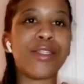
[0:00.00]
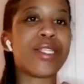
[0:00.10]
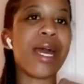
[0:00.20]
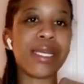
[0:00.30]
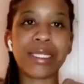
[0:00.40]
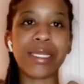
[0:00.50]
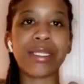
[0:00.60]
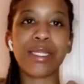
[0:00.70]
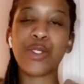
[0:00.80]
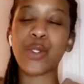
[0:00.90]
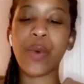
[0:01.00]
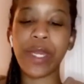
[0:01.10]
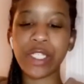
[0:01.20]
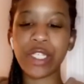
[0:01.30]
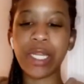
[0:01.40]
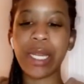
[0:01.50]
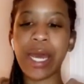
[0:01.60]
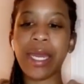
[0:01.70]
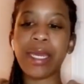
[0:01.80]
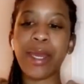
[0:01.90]
toxic situation
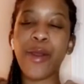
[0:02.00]
like